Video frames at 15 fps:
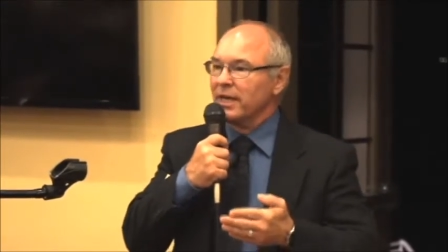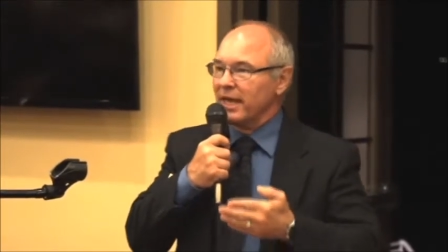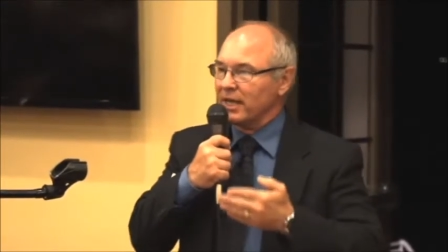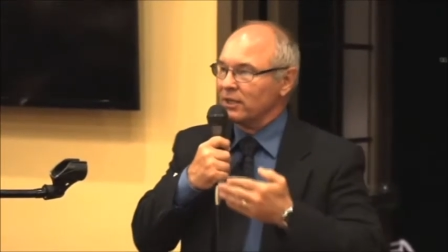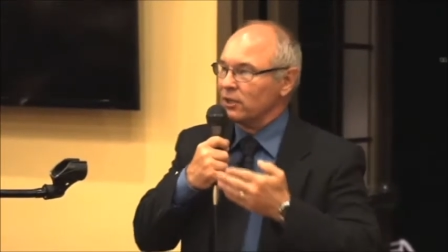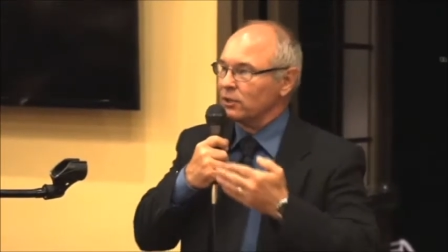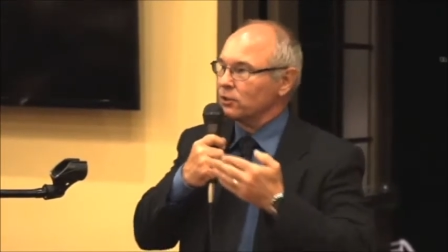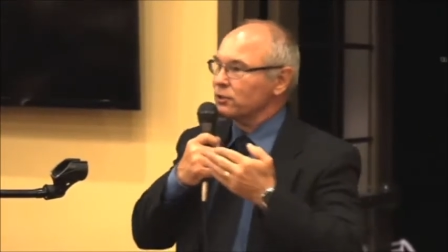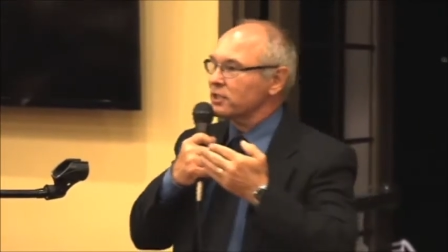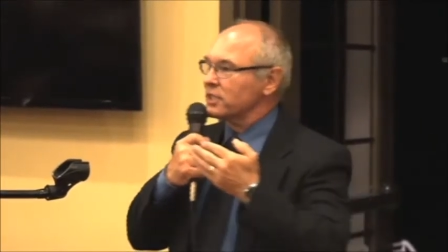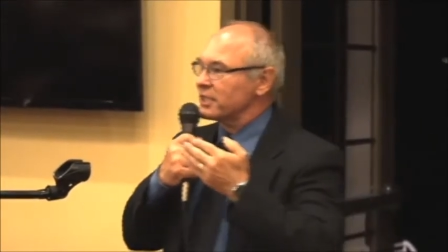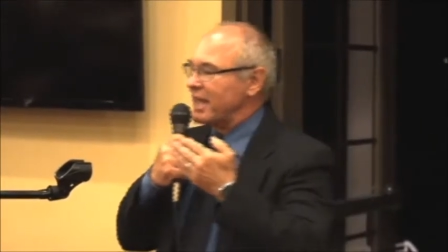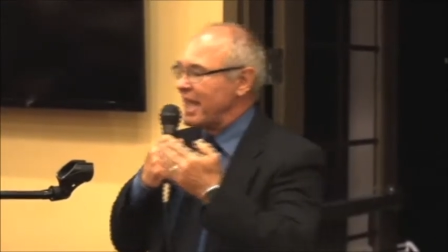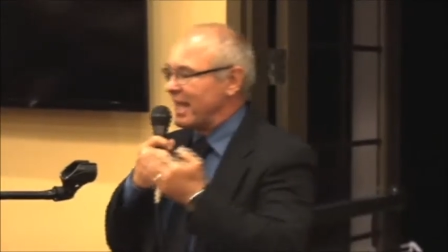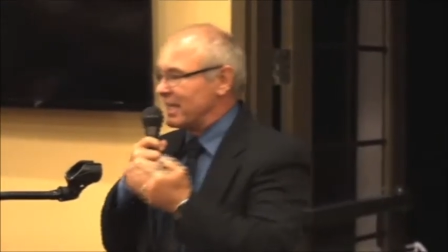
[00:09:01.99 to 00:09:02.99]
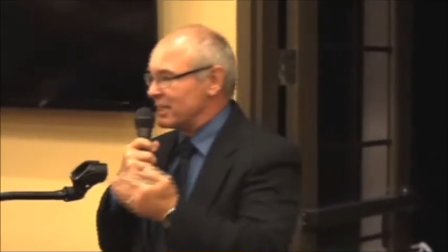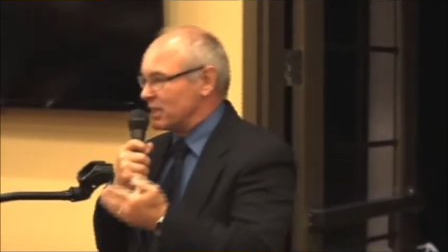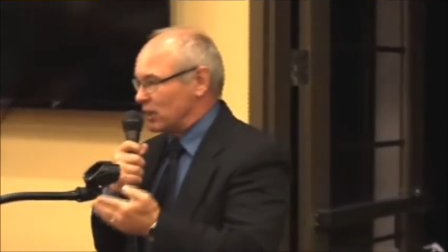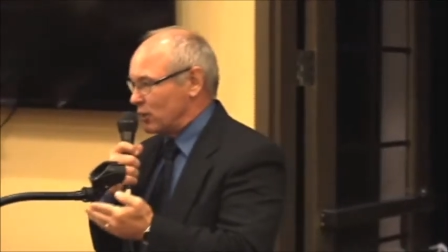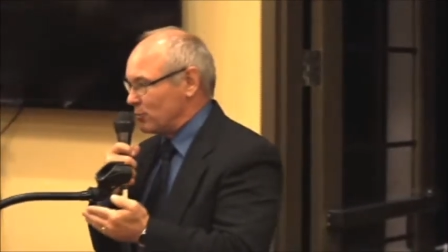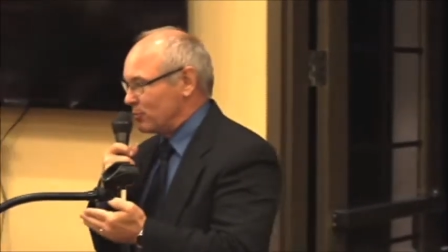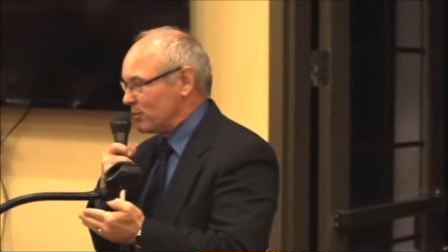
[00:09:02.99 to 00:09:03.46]
and understand the
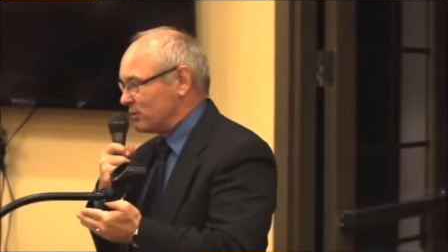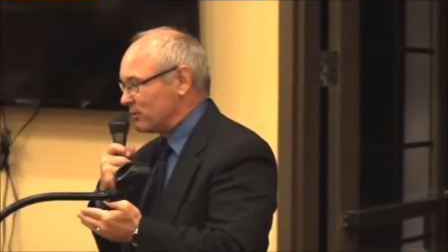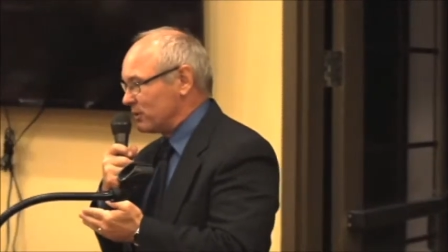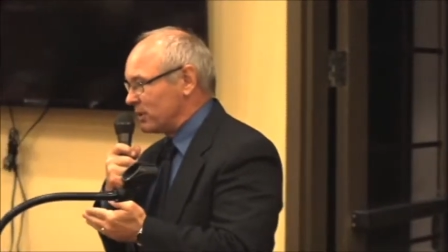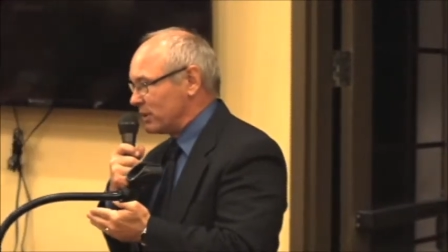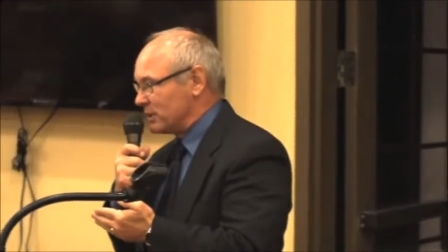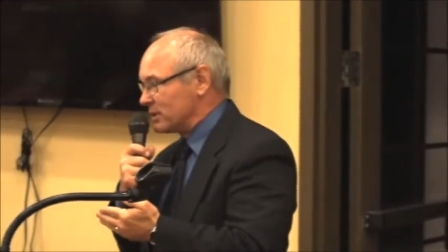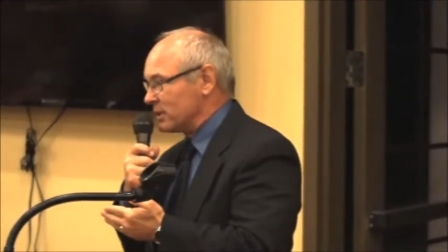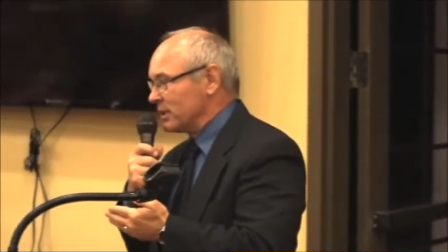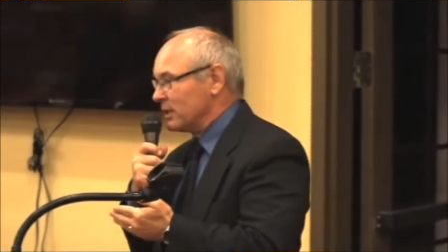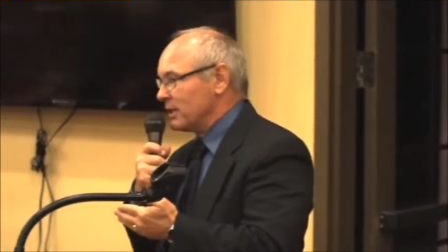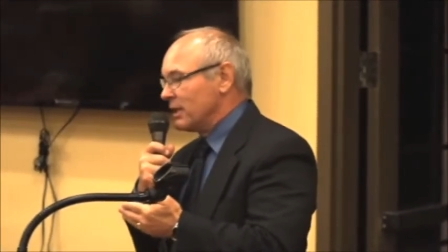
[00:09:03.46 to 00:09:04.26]
communities?